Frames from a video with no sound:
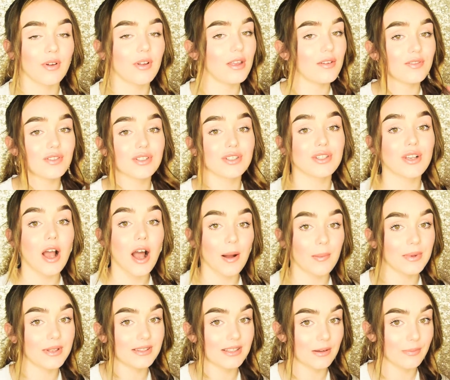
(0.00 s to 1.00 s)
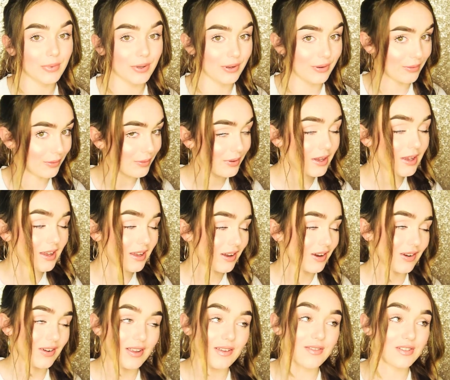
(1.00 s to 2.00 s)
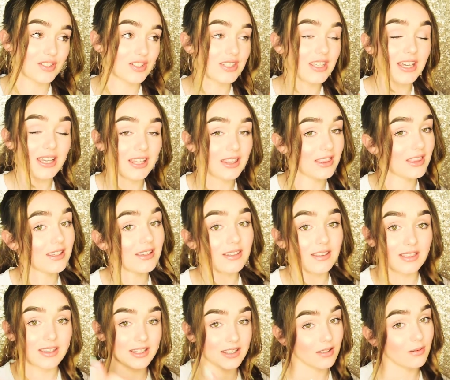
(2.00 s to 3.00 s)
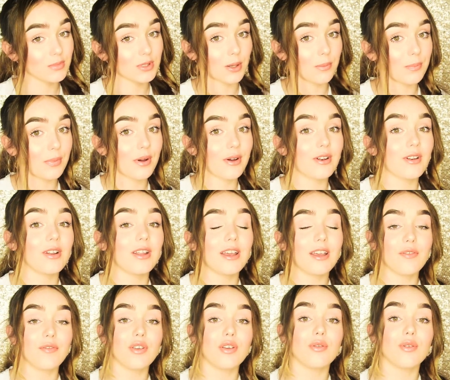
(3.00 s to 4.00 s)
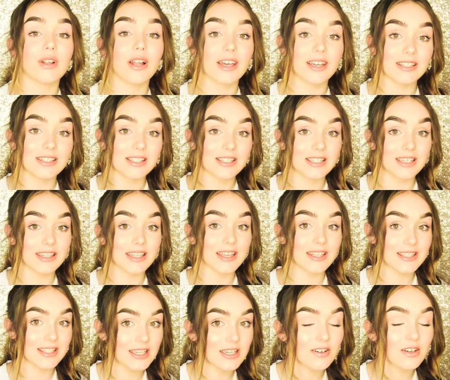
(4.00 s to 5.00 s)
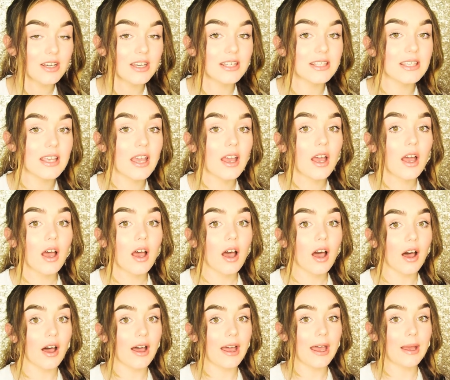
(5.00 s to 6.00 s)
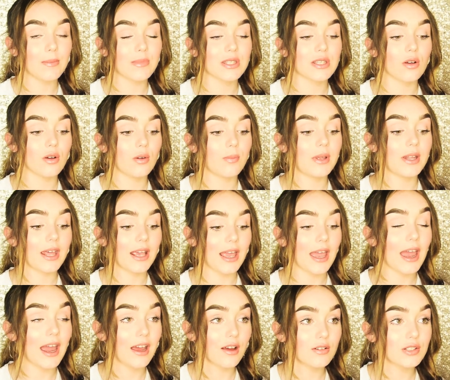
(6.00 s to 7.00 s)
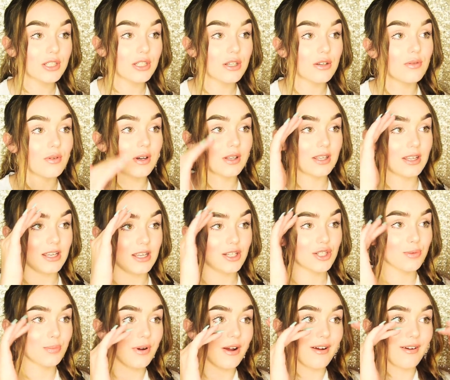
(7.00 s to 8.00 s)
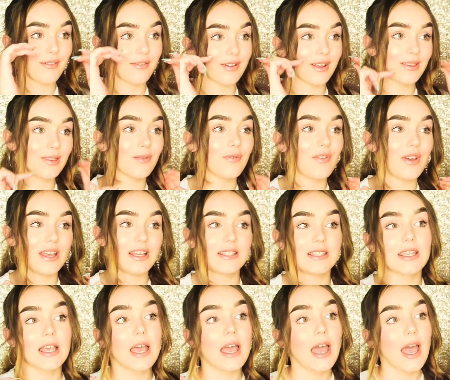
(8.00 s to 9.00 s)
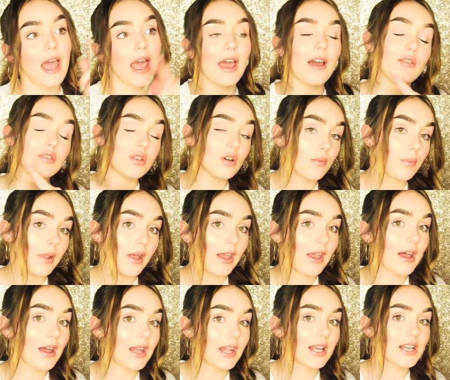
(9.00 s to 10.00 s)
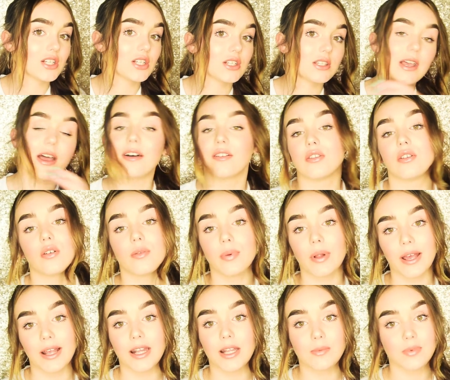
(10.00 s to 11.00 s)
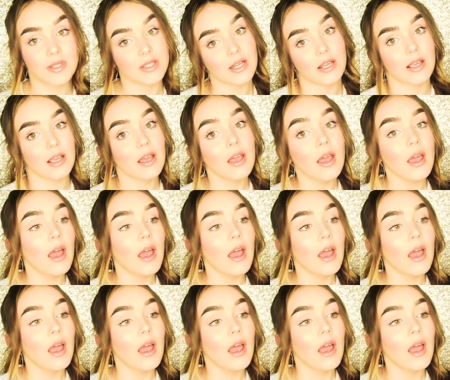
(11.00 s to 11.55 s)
or even just comment down below, or even just hit the thumbs up button if you would like to see that series. So it'll be like a how-to on each part of like the face. How to apply eyelashes, how to apply lipstick,